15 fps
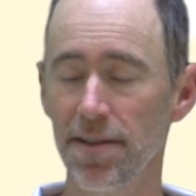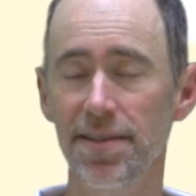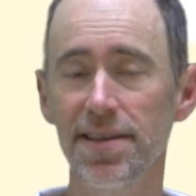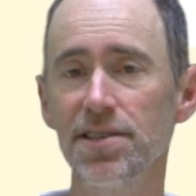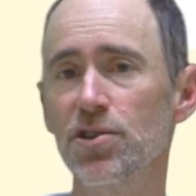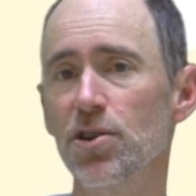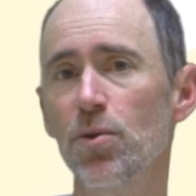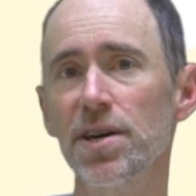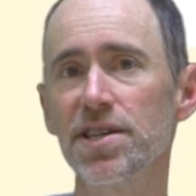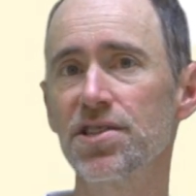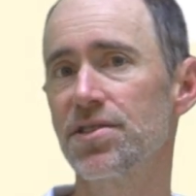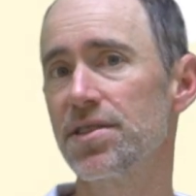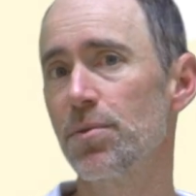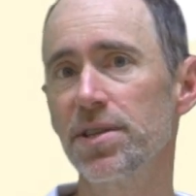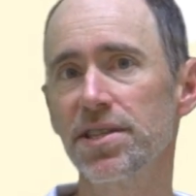These are
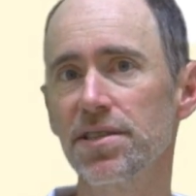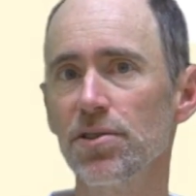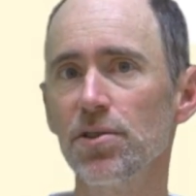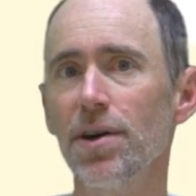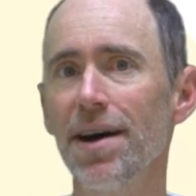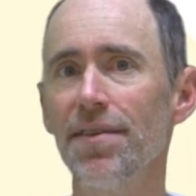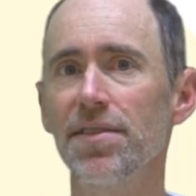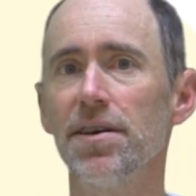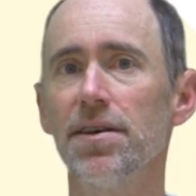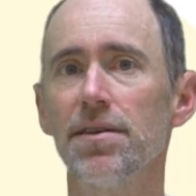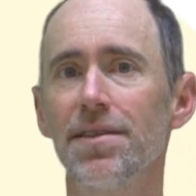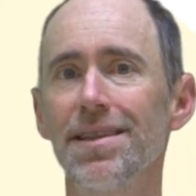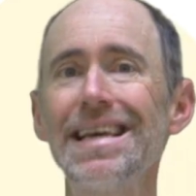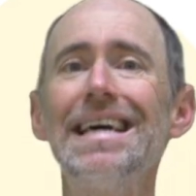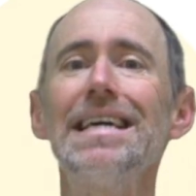questions that we still don't have
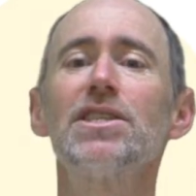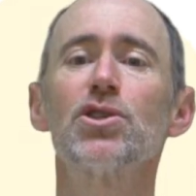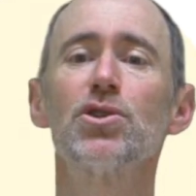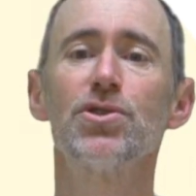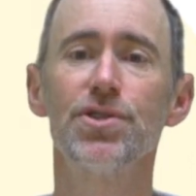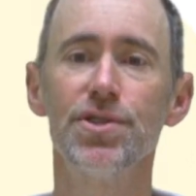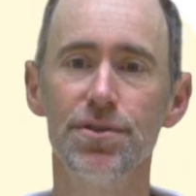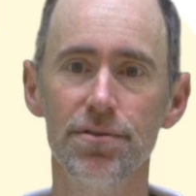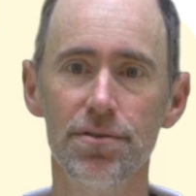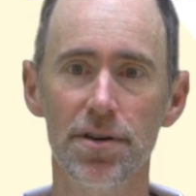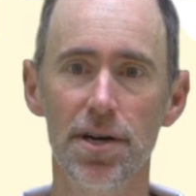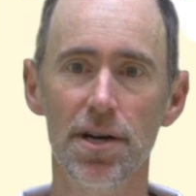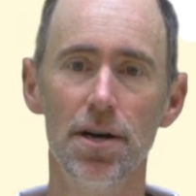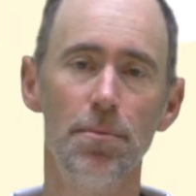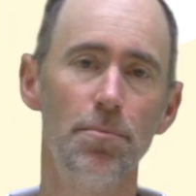the answers to,
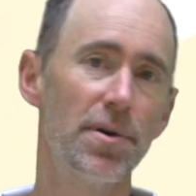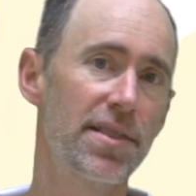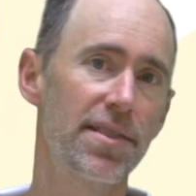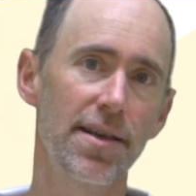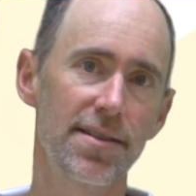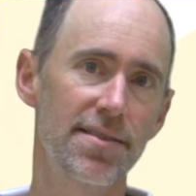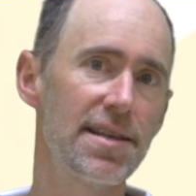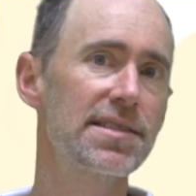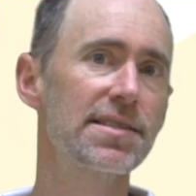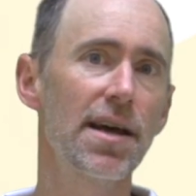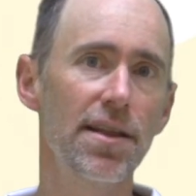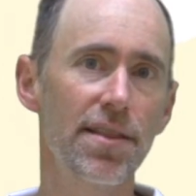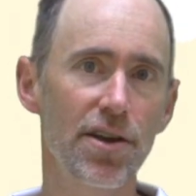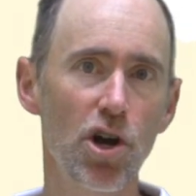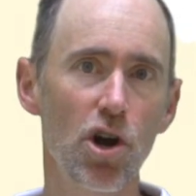but that's
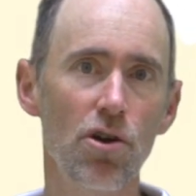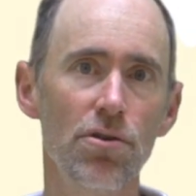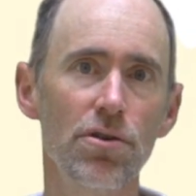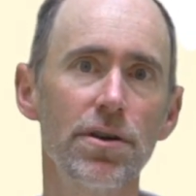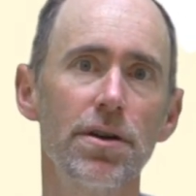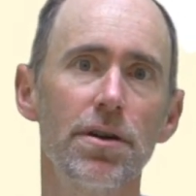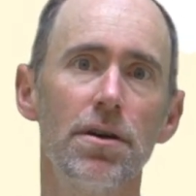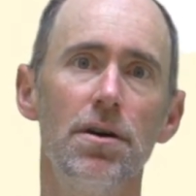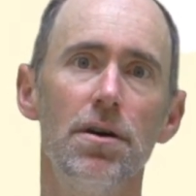kind of the current